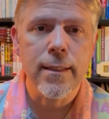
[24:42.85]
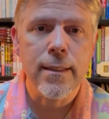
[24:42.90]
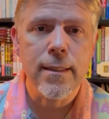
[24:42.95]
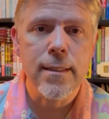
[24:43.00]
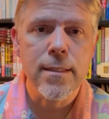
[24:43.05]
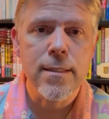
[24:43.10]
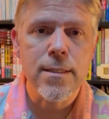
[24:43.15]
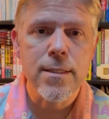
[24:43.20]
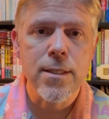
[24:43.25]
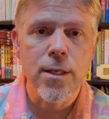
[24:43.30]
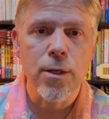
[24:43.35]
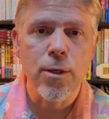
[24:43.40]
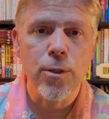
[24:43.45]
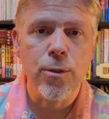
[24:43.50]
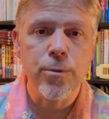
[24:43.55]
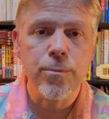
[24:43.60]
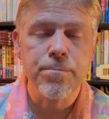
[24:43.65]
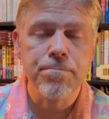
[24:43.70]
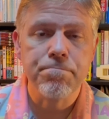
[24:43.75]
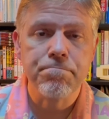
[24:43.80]

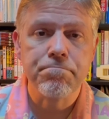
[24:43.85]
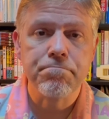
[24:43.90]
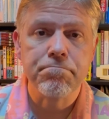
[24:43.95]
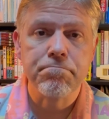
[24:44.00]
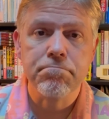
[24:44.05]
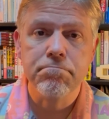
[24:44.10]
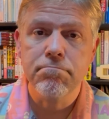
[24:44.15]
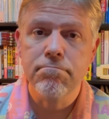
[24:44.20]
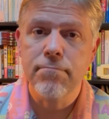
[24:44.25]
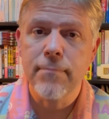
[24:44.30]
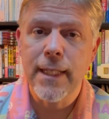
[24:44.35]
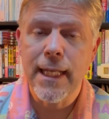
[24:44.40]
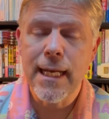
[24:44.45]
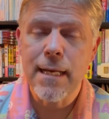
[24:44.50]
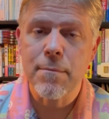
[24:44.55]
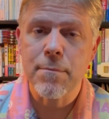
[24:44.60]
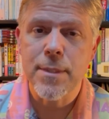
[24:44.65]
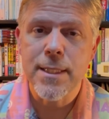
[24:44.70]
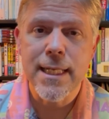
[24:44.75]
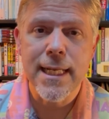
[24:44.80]
So yeah,
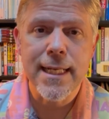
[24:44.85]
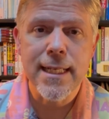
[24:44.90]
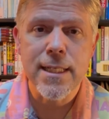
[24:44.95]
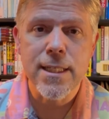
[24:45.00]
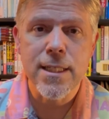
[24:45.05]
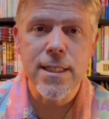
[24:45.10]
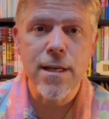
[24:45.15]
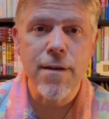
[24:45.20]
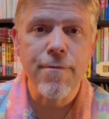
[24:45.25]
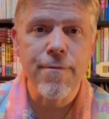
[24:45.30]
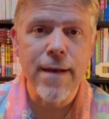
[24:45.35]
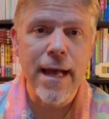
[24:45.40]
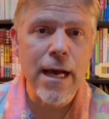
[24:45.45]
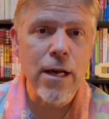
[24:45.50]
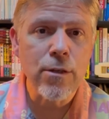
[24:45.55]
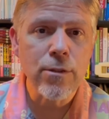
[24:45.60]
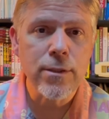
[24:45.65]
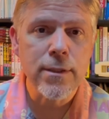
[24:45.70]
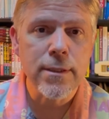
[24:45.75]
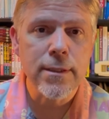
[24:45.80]
check his stuff
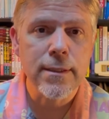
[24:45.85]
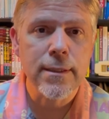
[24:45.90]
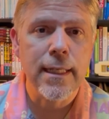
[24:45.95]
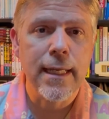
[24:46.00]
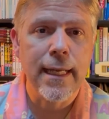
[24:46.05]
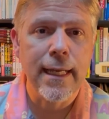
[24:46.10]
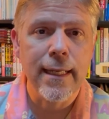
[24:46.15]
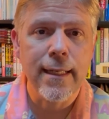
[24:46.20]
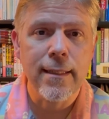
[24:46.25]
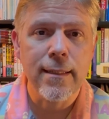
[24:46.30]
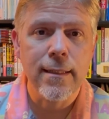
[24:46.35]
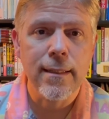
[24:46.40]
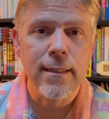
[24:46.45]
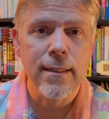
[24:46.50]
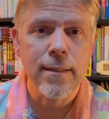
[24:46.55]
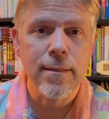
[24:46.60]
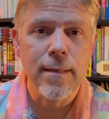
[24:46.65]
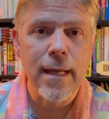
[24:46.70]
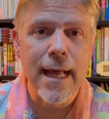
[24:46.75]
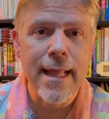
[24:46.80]
out, and
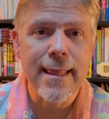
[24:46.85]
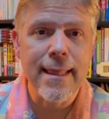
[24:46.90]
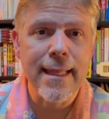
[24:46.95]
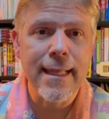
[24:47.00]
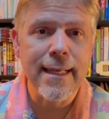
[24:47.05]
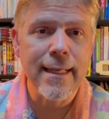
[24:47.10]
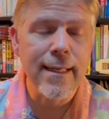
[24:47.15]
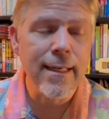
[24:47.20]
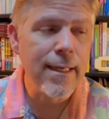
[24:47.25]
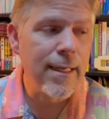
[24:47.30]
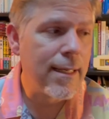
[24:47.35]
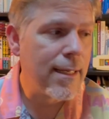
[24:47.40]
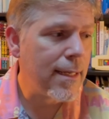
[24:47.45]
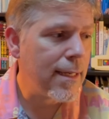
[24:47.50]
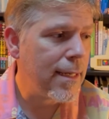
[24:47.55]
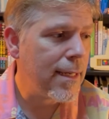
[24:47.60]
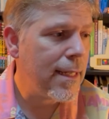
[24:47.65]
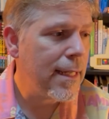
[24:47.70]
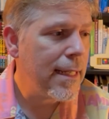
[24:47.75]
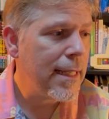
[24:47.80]
I think
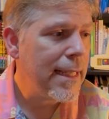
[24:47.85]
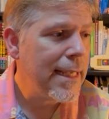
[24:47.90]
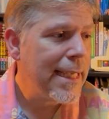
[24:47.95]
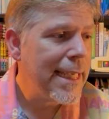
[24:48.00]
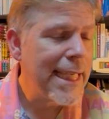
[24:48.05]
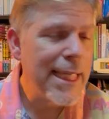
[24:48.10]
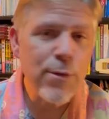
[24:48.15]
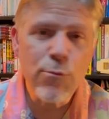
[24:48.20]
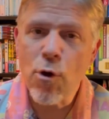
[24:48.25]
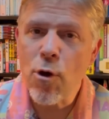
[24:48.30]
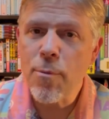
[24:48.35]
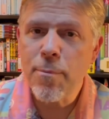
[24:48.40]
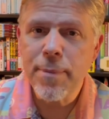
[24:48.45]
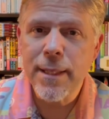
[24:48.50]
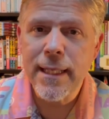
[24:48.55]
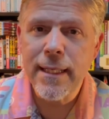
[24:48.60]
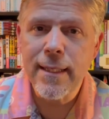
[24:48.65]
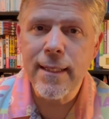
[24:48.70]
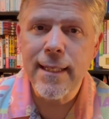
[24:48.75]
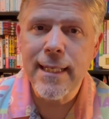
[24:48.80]
he won't be
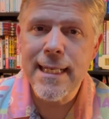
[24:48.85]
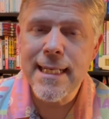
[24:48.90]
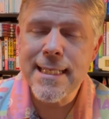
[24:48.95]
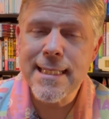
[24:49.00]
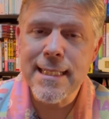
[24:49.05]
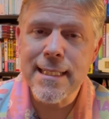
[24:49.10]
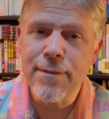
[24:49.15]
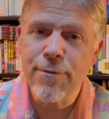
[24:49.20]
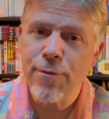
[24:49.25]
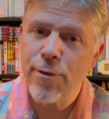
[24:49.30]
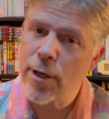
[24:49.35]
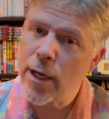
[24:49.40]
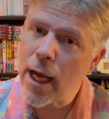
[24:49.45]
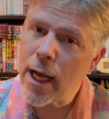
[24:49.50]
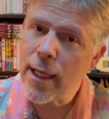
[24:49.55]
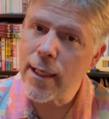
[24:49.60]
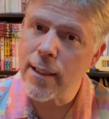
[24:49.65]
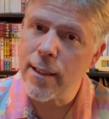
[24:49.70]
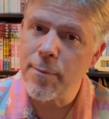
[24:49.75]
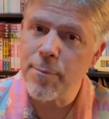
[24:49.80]
easily
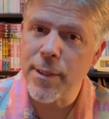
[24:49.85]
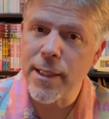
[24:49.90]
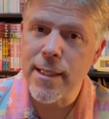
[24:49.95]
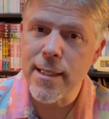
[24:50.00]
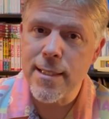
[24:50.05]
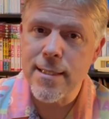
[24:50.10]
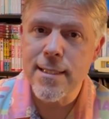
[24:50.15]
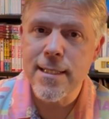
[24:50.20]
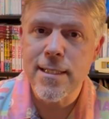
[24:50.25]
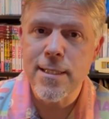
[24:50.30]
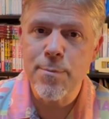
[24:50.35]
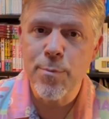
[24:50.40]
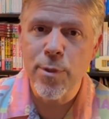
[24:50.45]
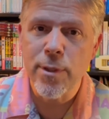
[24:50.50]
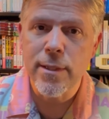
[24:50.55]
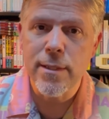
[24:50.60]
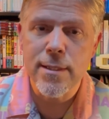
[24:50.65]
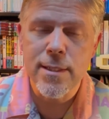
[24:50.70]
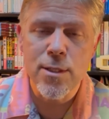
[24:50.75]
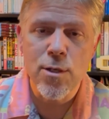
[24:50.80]
forgotten because he's
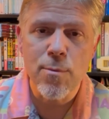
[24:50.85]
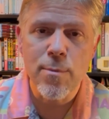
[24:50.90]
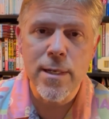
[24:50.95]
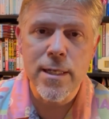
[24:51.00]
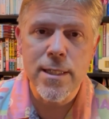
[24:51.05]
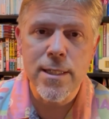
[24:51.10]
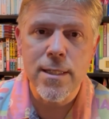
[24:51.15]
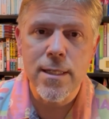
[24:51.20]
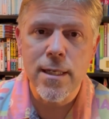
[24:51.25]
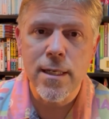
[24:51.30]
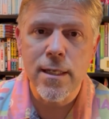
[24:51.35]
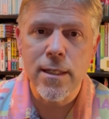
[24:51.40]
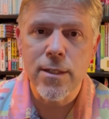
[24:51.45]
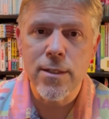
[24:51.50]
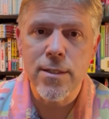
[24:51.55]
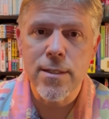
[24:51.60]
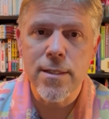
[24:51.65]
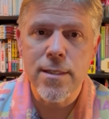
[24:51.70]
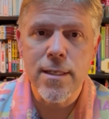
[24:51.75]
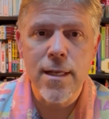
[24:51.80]
put so much
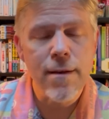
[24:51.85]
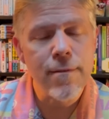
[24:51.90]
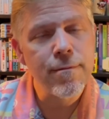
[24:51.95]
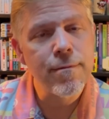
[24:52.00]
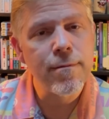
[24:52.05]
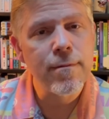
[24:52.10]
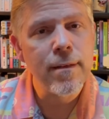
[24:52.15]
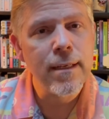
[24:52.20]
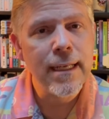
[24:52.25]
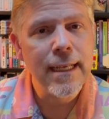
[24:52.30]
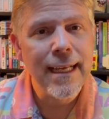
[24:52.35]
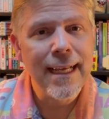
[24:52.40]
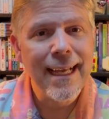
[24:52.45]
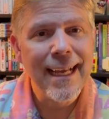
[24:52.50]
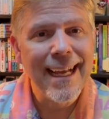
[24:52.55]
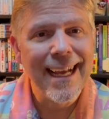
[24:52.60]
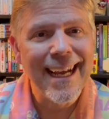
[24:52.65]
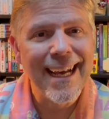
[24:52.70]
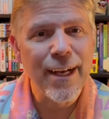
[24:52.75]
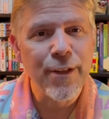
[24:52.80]
good stuff
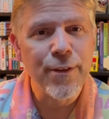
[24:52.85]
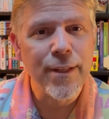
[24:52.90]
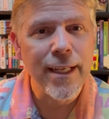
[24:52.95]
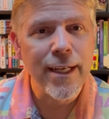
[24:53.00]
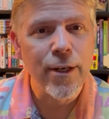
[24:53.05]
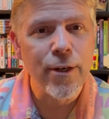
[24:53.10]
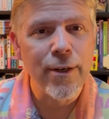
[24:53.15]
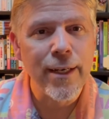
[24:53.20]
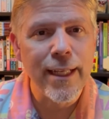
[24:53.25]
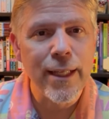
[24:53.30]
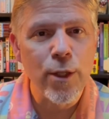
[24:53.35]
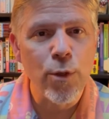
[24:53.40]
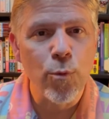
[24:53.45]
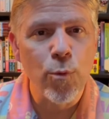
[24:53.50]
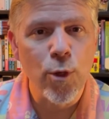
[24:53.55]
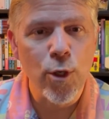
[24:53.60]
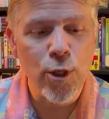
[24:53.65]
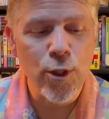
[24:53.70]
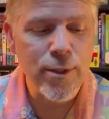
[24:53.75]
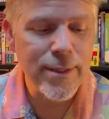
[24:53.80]
out there in the
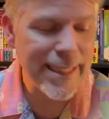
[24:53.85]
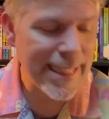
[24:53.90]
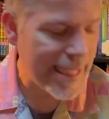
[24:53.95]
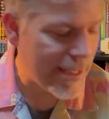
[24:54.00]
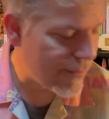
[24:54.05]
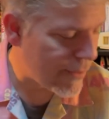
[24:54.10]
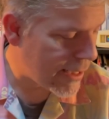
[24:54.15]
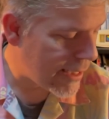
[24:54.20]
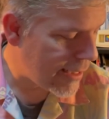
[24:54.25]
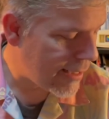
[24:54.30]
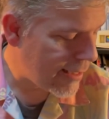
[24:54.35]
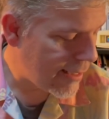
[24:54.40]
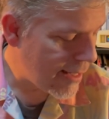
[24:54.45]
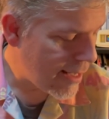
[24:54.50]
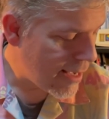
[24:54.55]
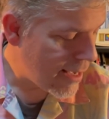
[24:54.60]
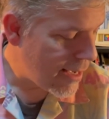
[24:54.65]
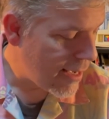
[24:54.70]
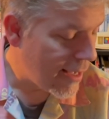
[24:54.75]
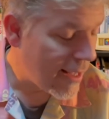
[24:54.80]
world, even
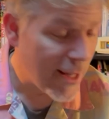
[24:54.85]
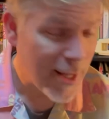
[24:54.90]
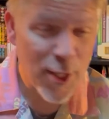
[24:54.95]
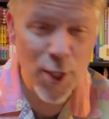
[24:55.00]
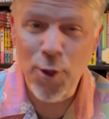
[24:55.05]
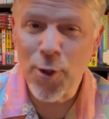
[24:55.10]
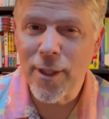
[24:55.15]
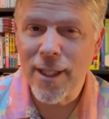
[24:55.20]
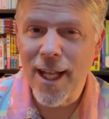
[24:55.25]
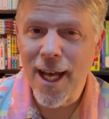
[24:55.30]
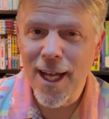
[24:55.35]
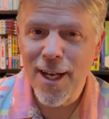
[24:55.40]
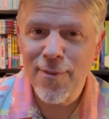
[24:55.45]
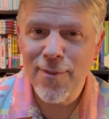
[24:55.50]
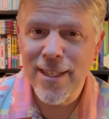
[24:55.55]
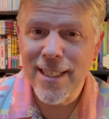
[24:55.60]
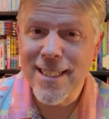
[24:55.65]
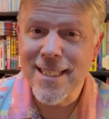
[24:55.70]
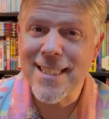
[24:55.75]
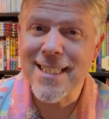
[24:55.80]
though a lot of
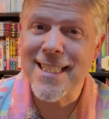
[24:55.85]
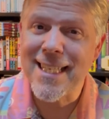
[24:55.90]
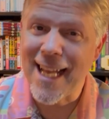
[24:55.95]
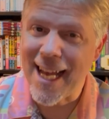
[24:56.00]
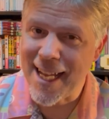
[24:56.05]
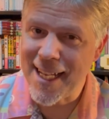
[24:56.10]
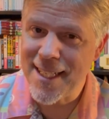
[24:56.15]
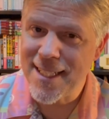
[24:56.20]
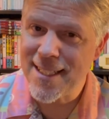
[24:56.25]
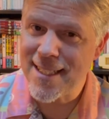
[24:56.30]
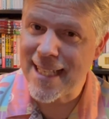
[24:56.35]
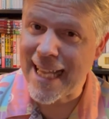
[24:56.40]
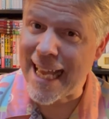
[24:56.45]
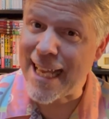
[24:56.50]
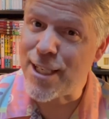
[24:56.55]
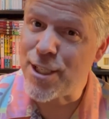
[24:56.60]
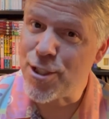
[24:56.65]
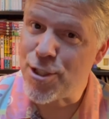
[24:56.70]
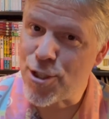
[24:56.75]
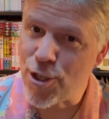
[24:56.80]
it is nice
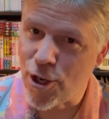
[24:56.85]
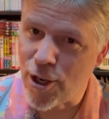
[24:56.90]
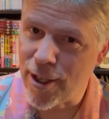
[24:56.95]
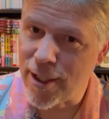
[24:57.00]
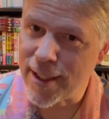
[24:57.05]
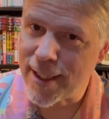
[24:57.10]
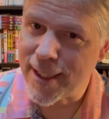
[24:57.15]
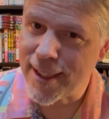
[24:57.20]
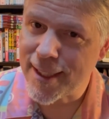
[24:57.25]
and dark.